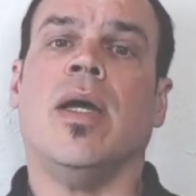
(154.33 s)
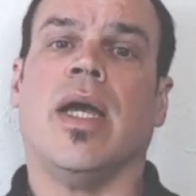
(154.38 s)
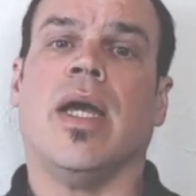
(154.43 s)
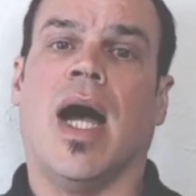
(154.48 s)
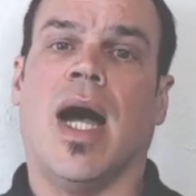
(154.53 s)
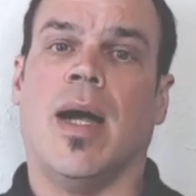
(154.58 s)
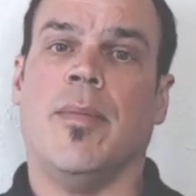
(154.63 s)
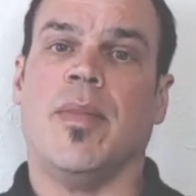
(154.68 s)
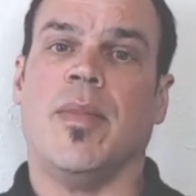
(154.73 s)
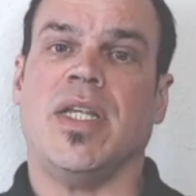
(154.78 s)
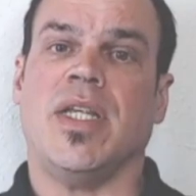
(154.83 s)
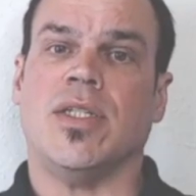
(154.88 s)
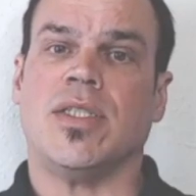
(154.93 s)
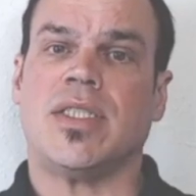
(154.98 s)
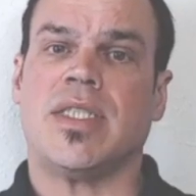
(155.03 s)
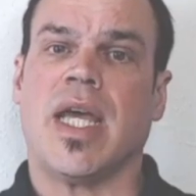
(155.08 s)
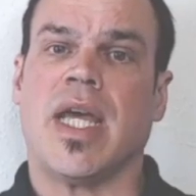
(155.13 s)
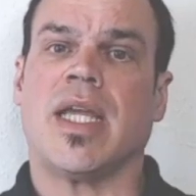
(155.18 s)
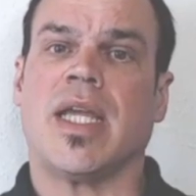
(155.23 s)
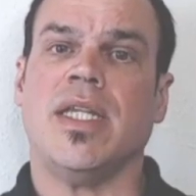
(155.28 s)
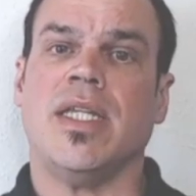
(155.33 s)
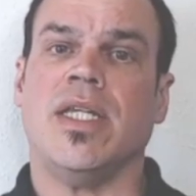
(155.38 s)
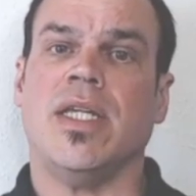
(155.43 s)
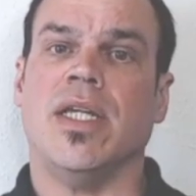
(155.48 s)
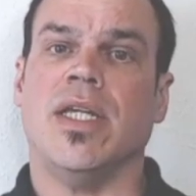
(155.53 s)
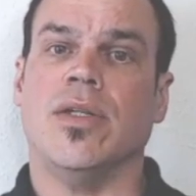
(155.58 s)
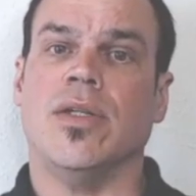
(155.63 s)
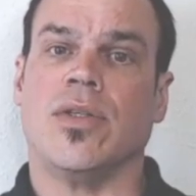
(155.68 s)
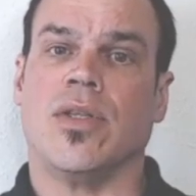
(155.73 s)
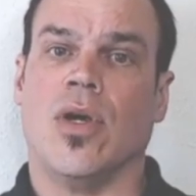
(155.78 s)
In your second
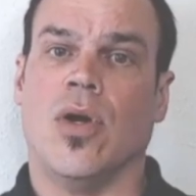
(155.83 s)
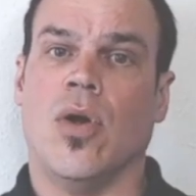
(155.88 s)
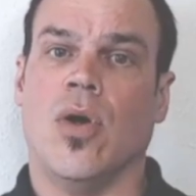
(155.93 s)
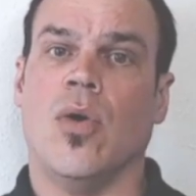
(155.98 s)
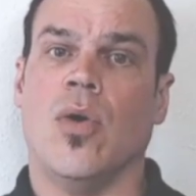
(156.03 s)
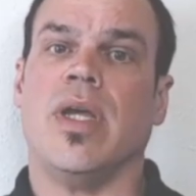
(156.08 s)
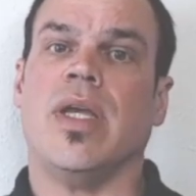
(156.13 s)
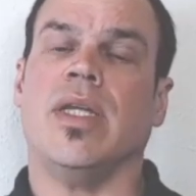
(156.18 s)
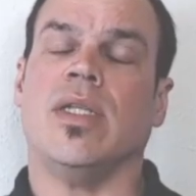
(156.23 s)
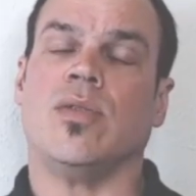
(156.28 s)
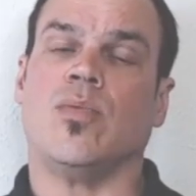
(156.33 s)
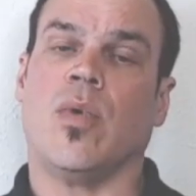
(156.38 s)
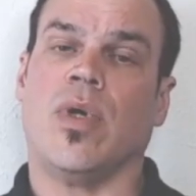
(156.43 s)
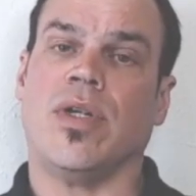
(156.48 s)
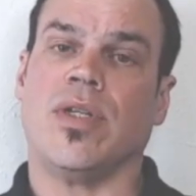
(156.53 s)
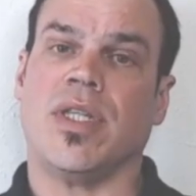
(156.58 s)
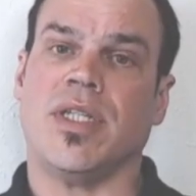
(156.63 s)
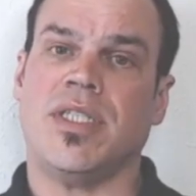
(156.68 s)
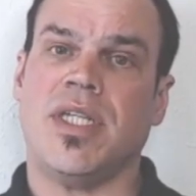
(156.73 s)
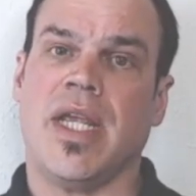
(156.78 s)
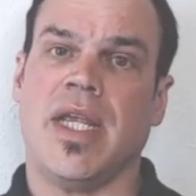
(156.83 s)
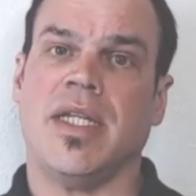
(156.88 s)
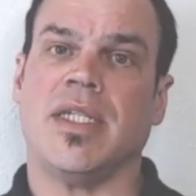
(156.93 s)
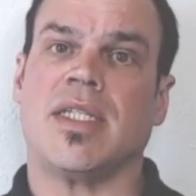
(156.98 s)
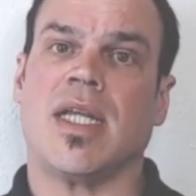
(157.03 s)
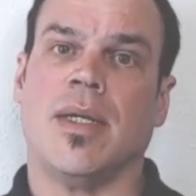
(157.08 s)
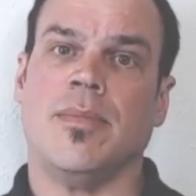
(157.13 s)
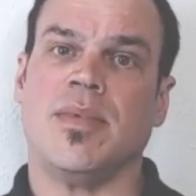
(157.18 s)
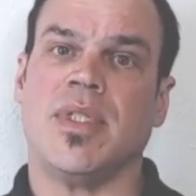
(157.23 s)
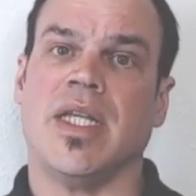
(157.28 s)
year, though, is where the
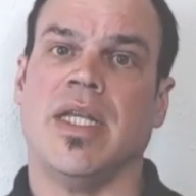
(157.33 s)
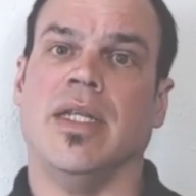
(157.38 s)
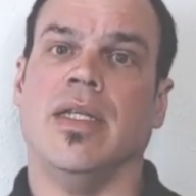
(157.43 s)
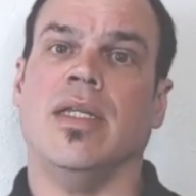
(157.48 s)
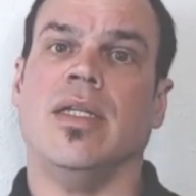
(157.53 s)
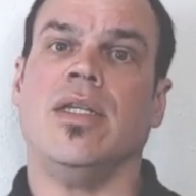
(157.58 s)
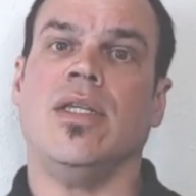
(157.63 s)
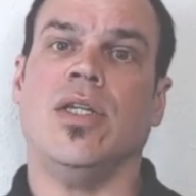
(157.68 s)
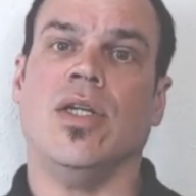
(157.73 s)
change comes in.